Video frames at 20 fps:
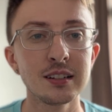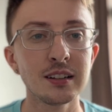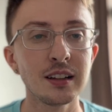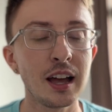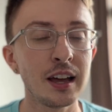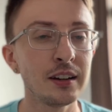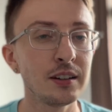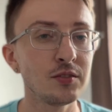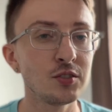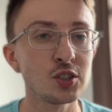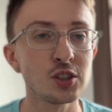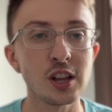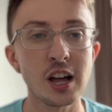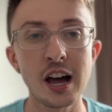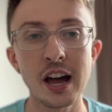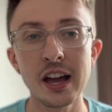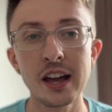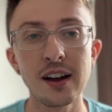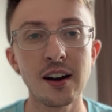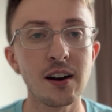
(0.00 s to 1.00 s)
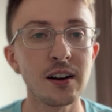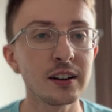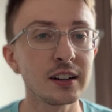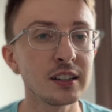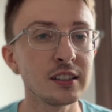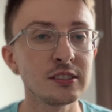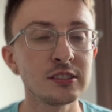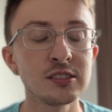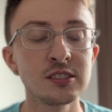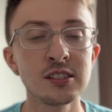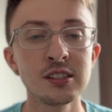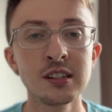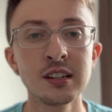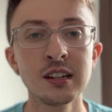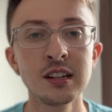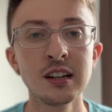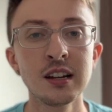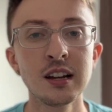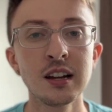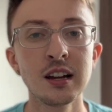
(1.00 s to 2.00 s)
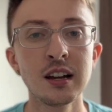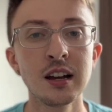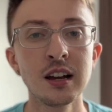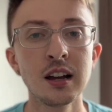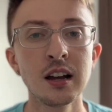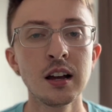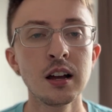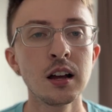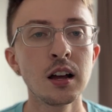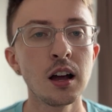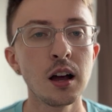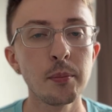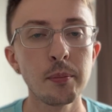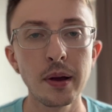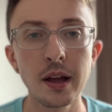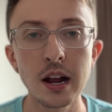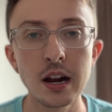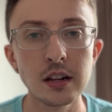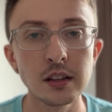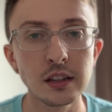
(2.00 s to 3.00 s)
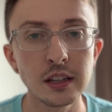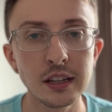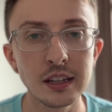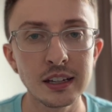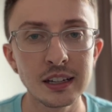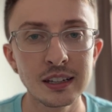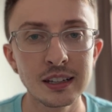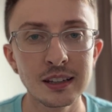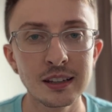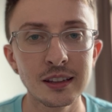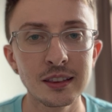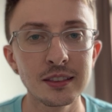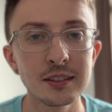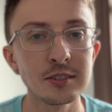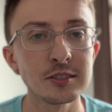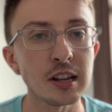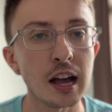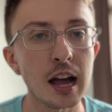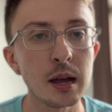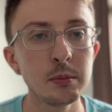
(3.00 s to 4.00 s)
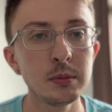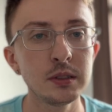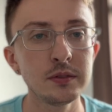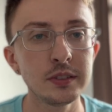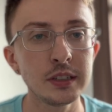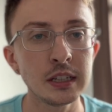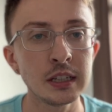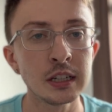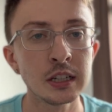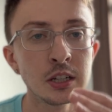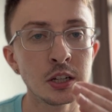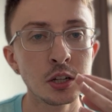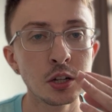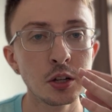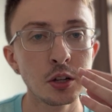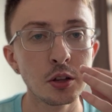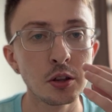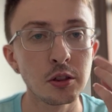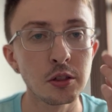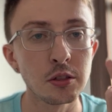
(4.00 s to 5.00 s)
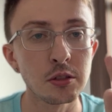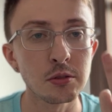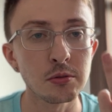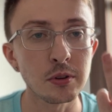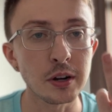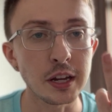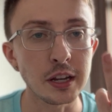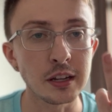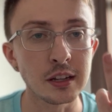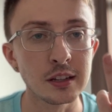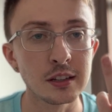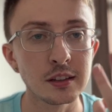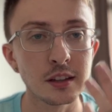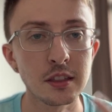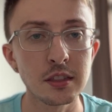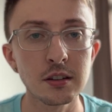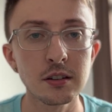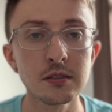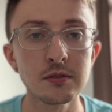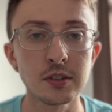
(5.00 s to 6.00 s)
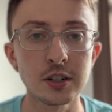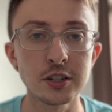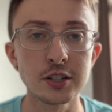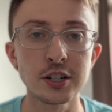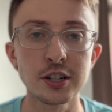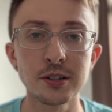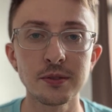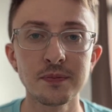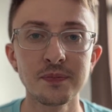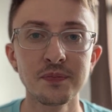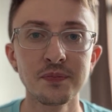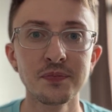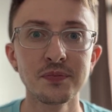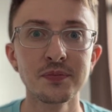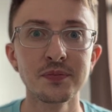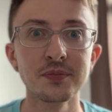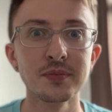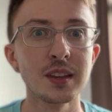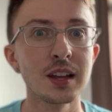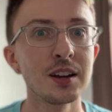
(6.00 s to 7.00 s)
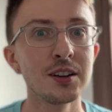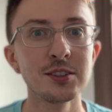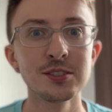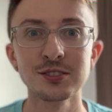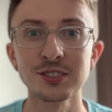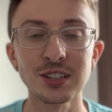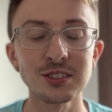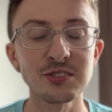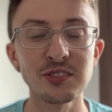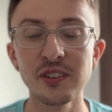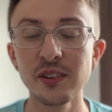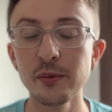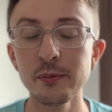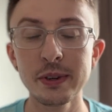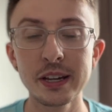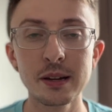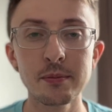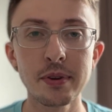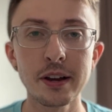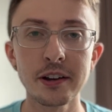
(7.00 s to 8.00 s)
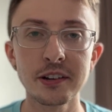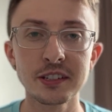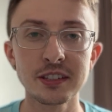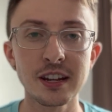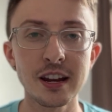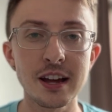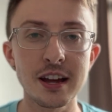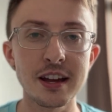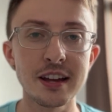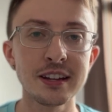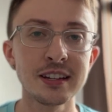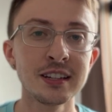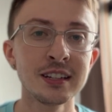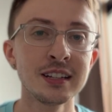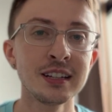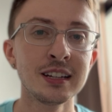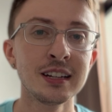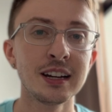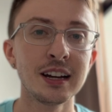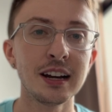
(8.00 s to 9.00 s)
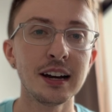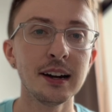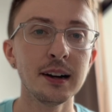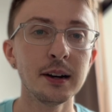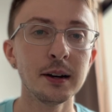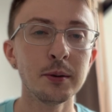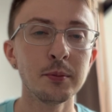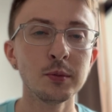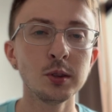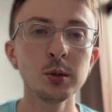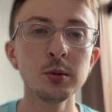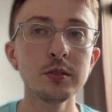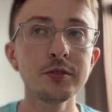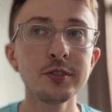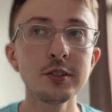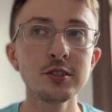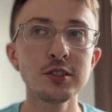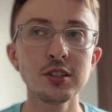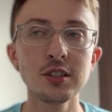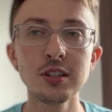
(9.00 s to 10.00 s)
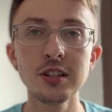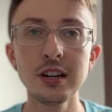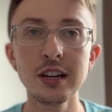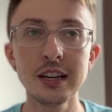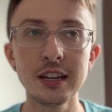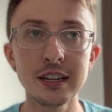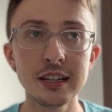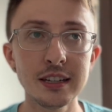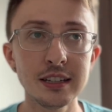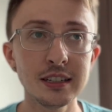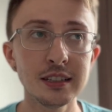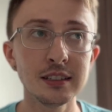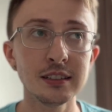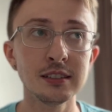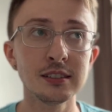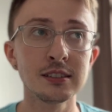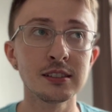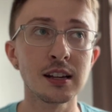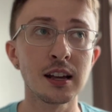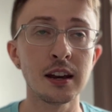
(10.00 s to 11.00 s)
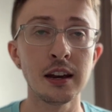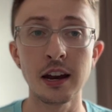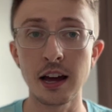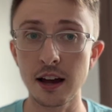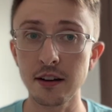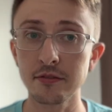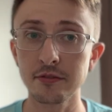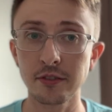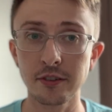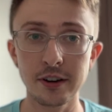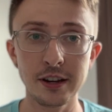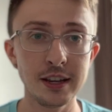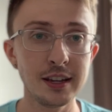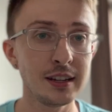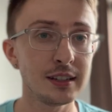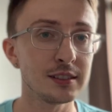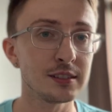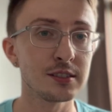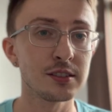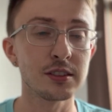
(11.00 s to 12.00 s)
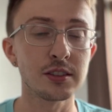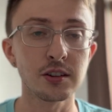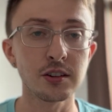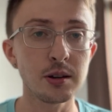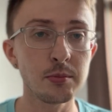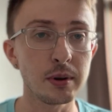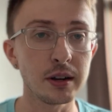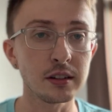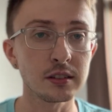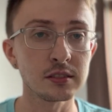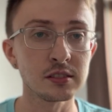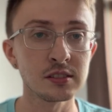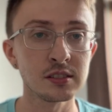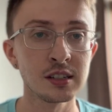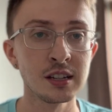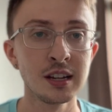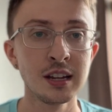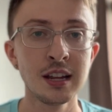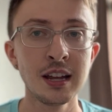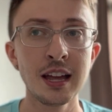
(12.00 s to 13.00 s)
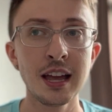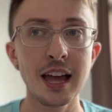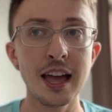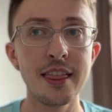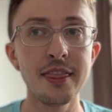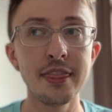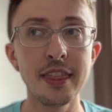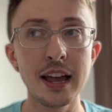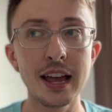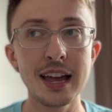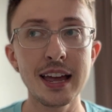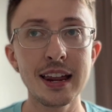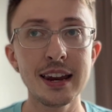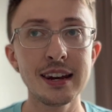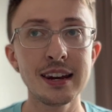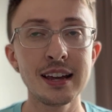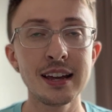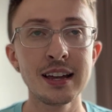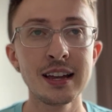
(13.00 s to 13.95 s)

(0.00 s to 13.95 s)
end of July, August, apparently there's iMovie 3 third version. So that's the one i to be comparing today. Um, LumaFusion is not free, it's 30 bucks. And then